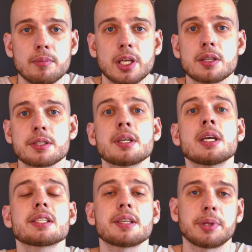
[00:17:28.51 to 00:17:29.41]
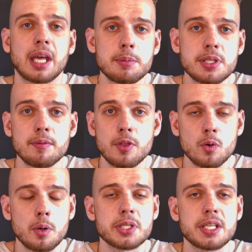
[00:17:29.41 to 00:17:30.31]
Because sometimes, even
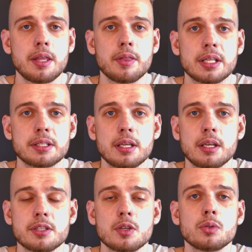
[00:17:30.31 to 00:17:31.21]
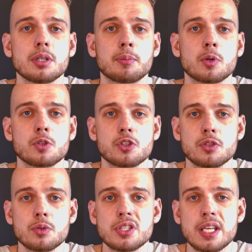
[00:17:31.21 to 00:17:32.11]
though I'm saying that it is a good approach
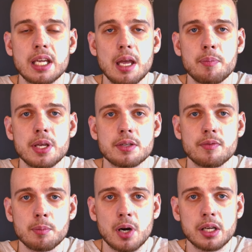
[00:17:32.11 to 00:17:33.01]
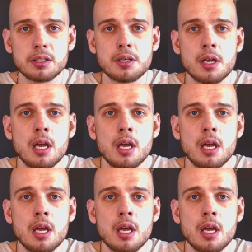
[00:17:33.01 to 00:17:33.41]
to take a piece of the market